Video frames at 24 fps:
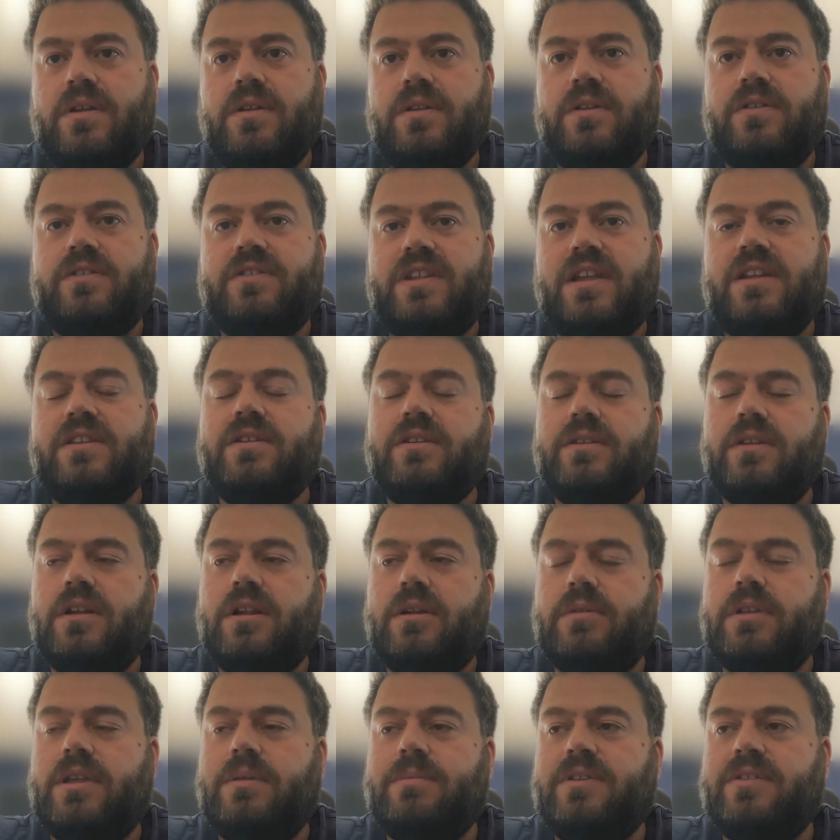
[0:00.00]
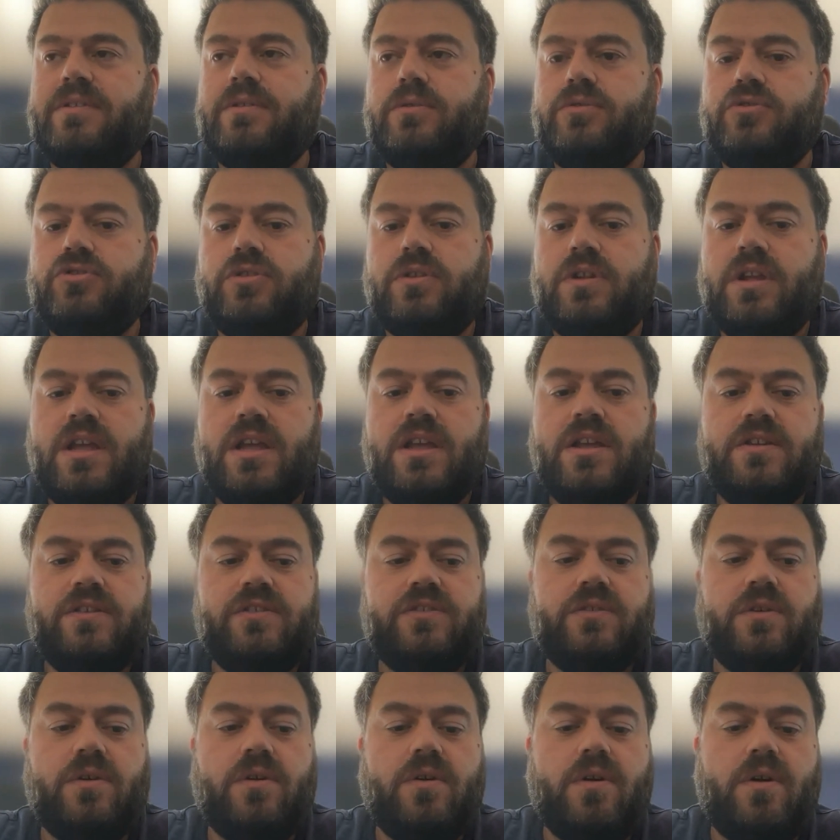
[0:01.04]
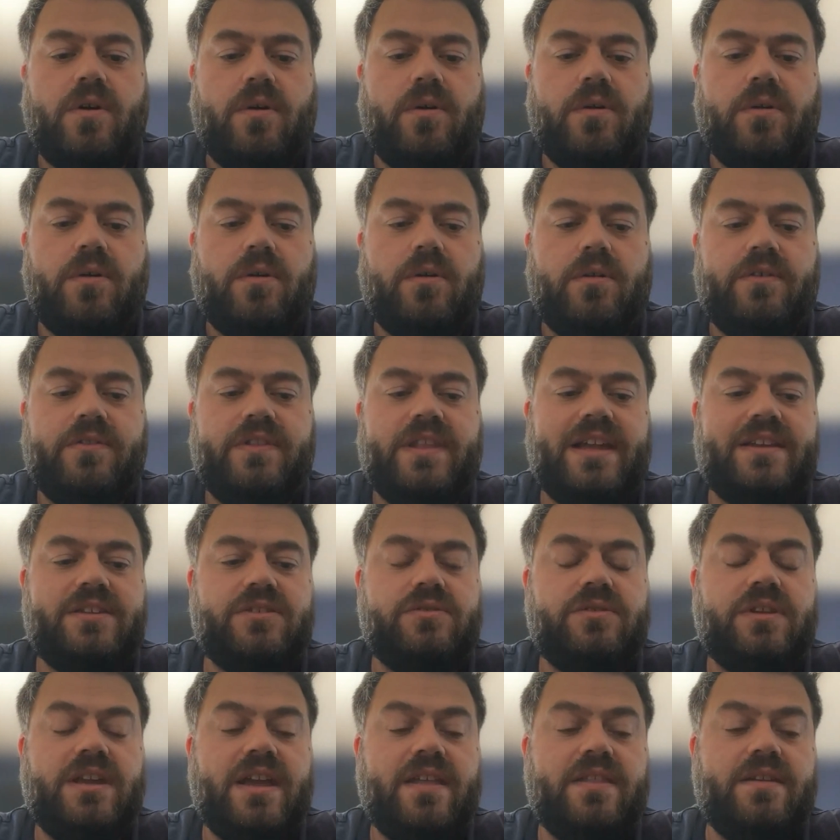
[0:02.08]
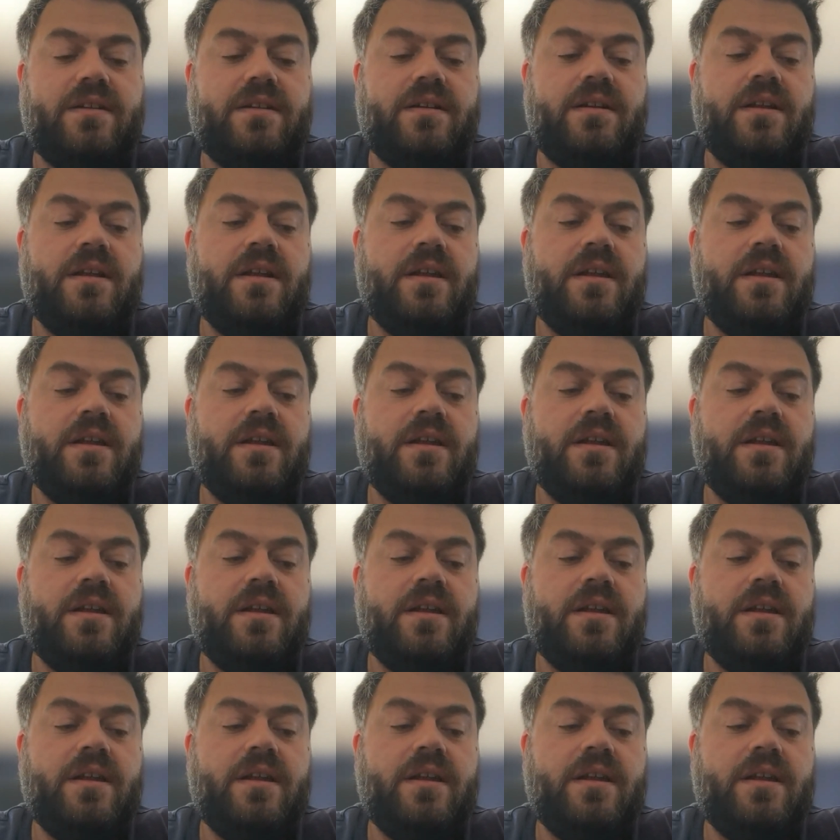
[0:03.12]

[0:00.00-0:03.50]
the standard cloud gaming solution. So all that together,